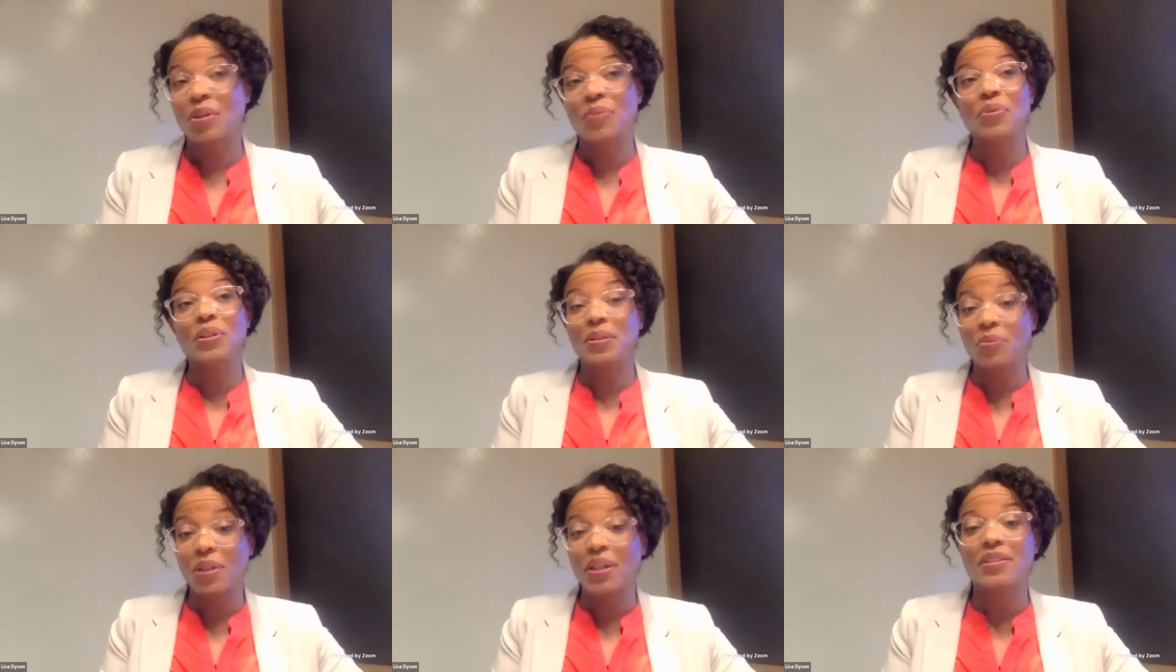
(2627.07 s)
so it
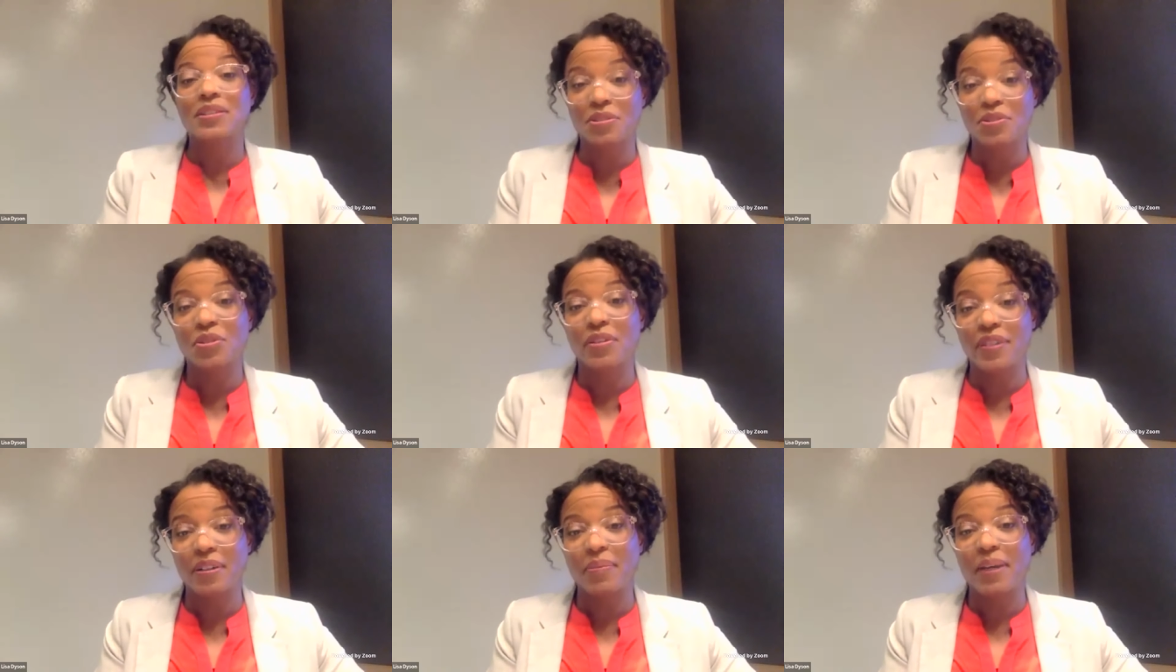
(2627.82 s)
really was
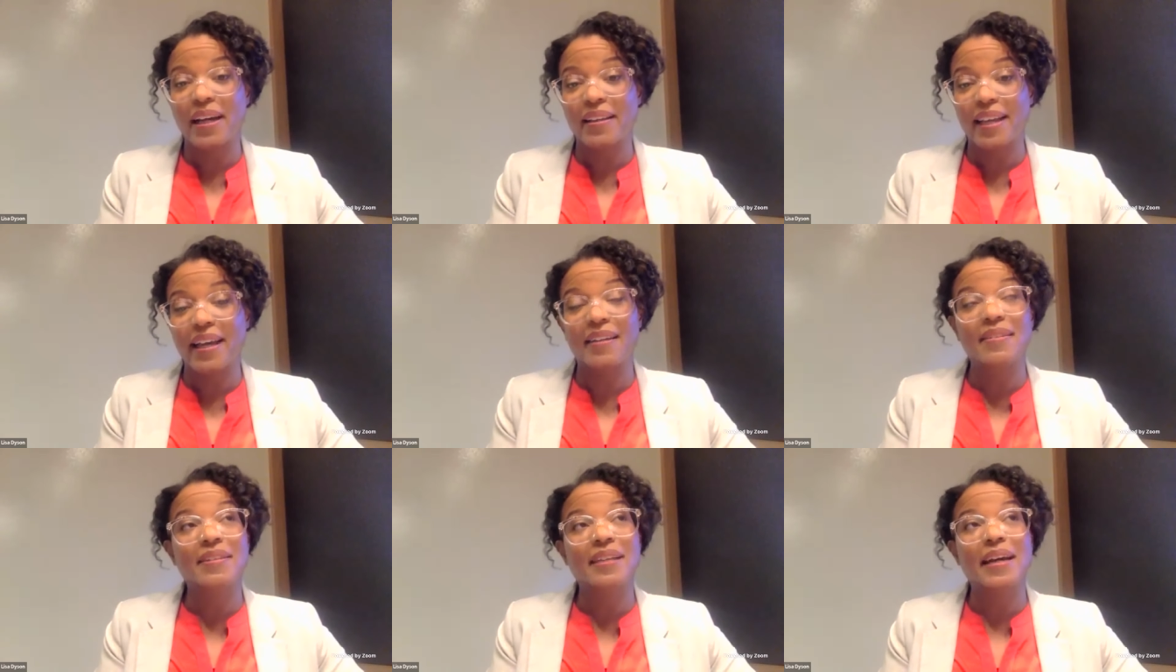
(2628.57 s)
driven by
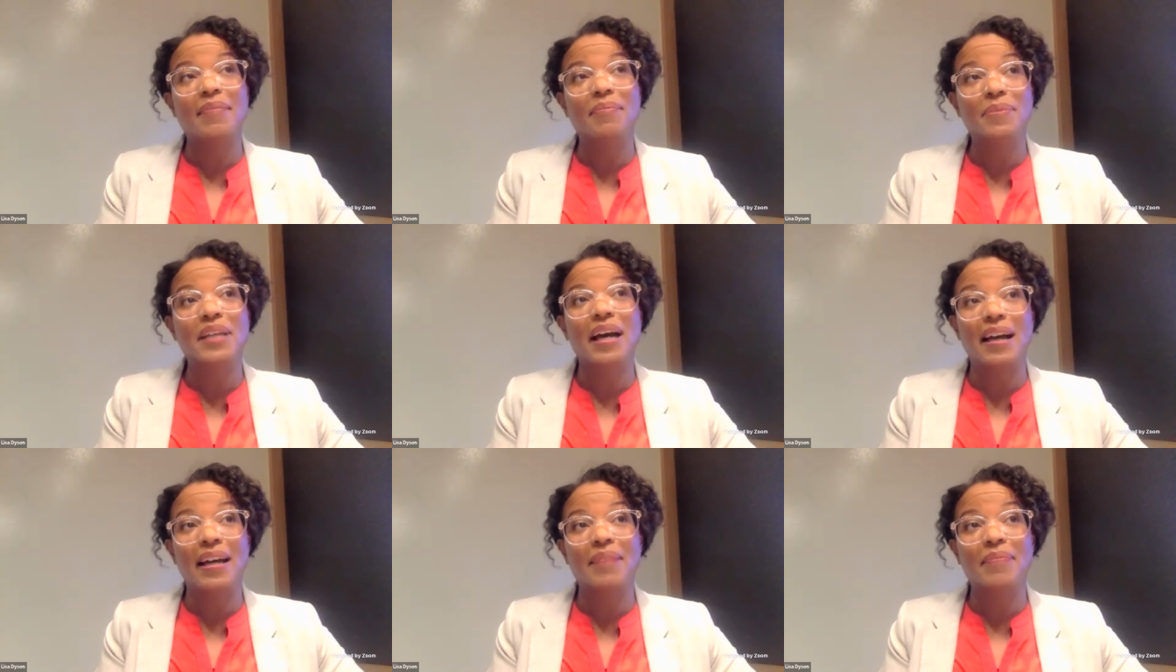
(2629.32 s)
that that
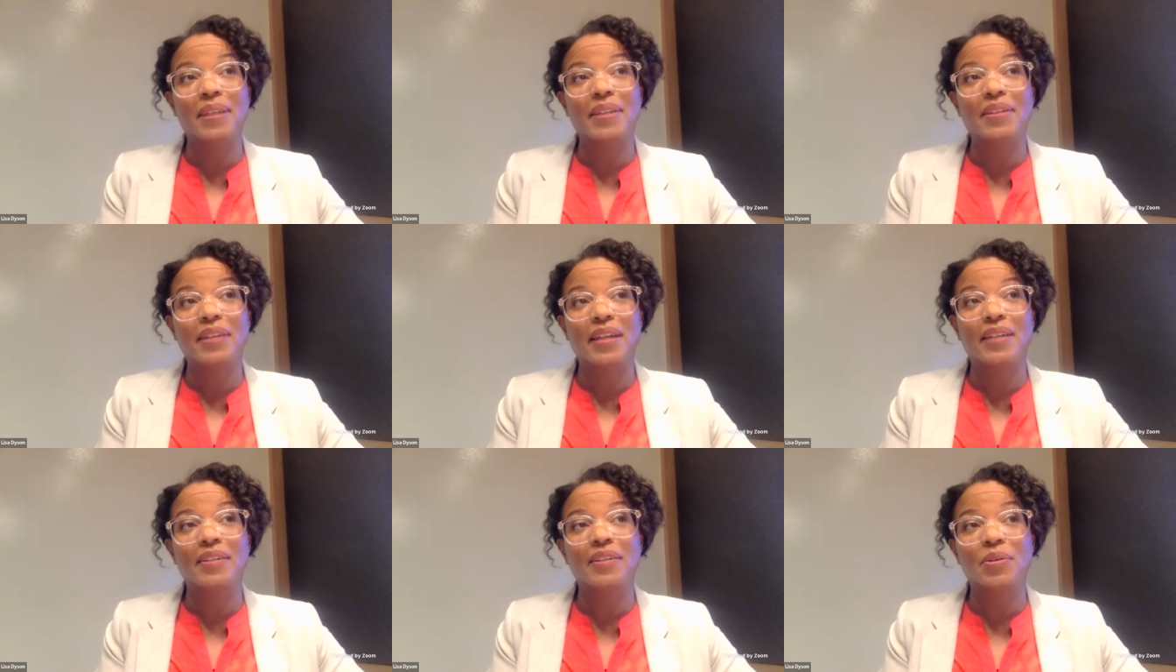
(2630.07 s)
time in
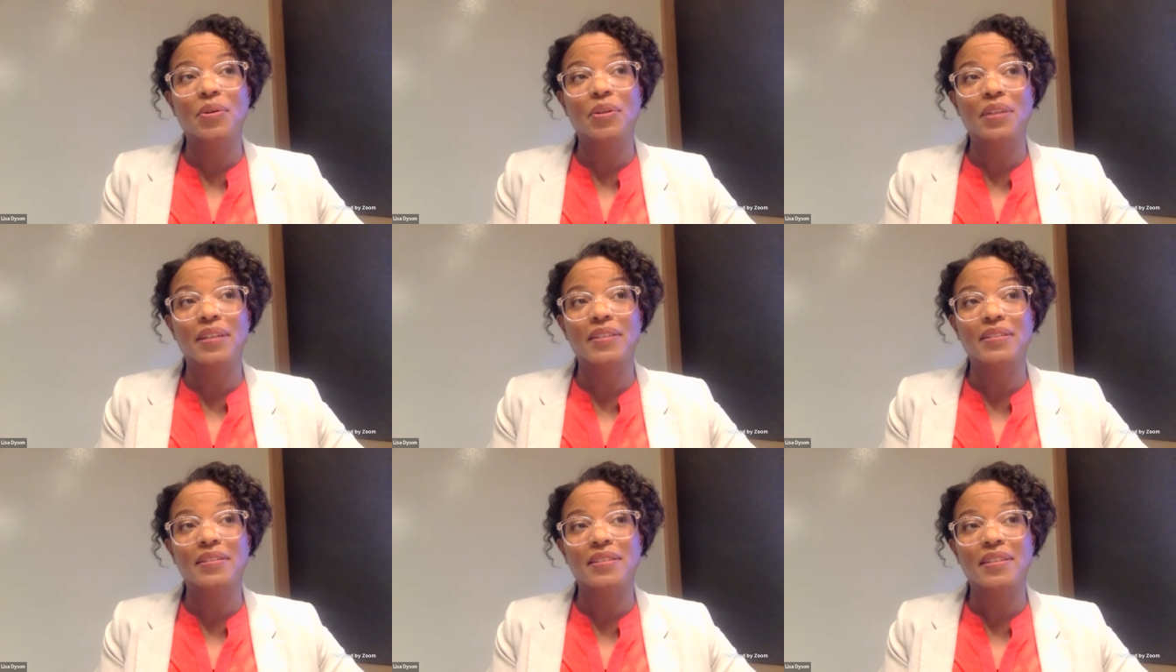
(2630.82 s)
in new
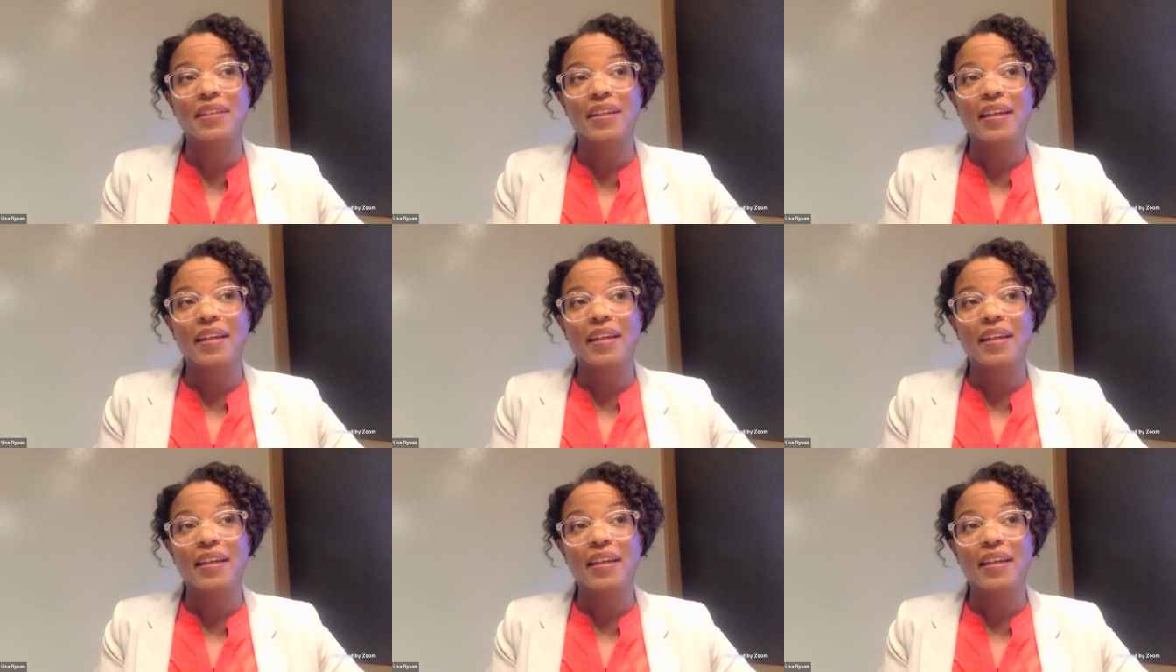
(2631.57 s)
orleans